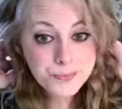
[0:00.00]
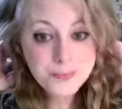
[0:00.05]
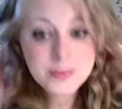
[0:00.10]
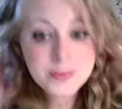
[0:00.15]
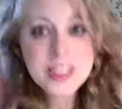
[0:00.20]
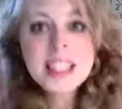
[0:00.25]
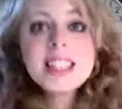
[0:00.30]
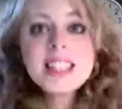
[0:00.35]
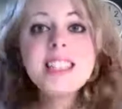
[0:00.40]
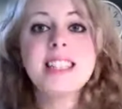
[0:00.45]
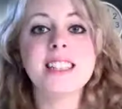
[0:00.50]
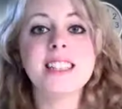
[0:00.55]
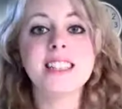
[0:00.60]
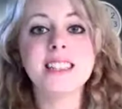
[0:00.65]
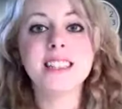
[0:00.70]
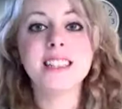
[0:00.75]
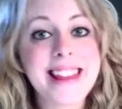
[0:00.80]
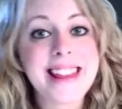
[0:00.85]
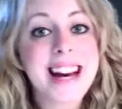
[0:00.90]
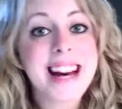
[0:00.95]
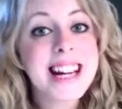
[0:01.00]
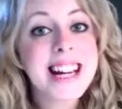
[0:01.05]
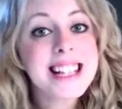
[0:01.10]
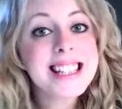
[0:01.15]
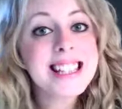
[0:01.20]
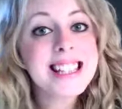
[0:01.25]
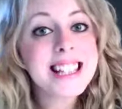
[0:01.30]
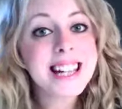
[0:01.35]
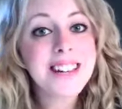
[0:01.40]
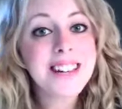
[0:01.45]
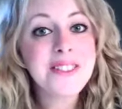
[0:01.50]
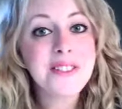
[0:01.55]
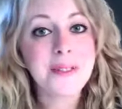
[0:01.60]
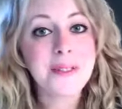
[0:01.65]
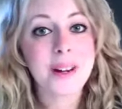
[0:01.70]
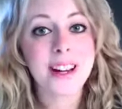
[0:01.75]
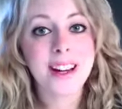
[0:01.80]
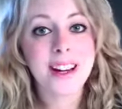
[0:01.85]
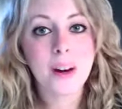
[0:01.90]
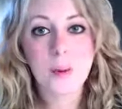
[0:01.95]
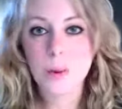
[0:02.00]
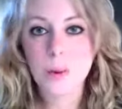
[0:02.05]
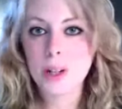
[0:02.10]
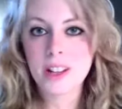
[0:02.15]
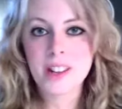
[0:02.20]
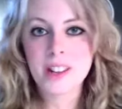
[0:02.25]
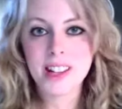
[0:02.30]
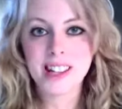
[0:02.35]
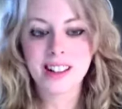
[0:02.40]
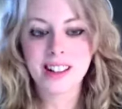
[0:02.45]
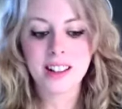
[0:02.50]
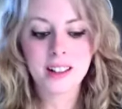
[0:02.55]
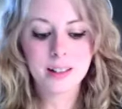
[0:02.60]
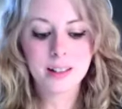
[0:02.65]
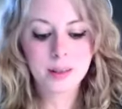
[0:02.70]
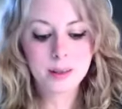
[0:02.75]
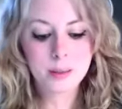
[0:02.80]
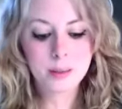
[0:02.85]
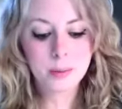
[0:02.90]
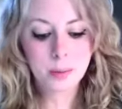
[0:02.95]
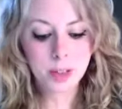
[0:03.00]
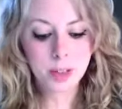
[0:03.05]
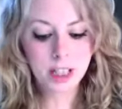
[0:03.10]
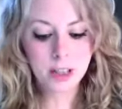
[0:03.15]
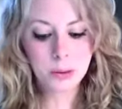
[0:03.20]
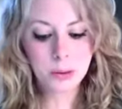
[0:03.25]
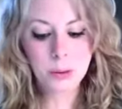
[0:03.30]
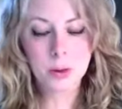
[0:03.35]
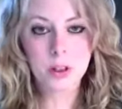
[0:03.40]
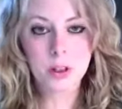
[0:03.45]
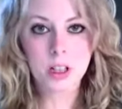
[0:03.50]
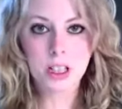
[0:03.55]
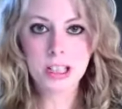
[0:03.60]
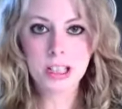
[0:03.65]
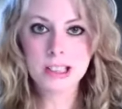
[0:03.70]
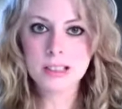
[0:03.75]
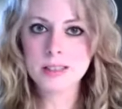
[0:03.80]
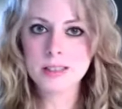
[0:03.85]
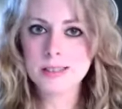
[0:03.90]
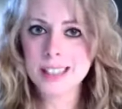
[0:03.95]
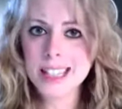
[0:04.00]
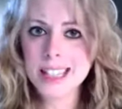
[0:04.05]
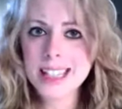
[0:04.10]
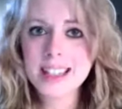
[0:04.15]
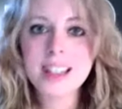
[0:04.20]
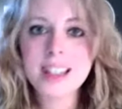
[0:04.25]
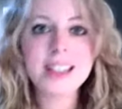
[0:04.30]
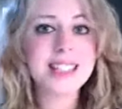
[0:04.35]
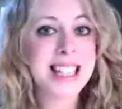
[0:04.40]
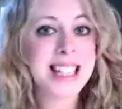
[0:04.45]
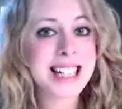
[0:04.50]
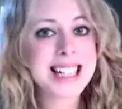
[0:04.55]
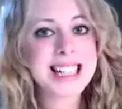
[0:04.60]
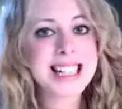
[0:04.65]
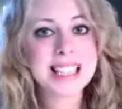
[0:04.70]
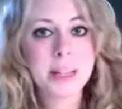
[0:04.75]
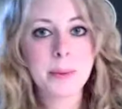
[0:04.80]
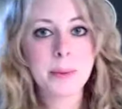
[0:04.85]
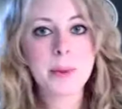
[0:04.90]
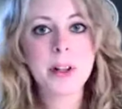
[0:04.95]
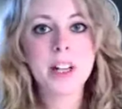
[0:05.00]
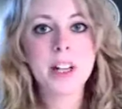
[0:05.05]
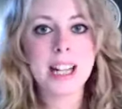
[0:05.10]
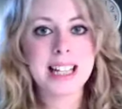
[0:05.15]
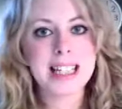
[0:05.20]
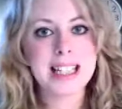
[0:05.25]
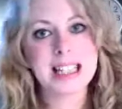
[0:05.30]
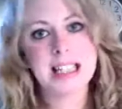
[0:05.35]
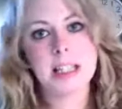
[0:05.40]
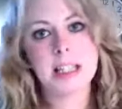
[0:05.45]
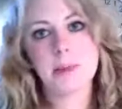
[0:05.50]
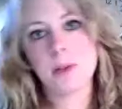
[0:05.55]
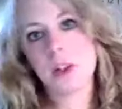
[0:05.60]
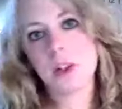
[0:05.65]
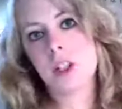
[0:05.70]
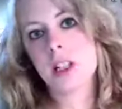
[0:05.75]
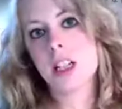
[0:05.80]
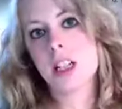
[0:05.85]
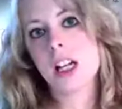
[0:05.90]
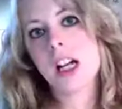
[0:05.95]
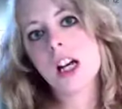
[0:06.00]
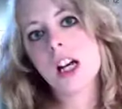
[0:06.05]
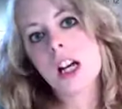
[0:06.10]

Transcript: That's it. That's the giveaway. What do you think? Pretty cool, huh? Right? It's kind of summery. It has that summery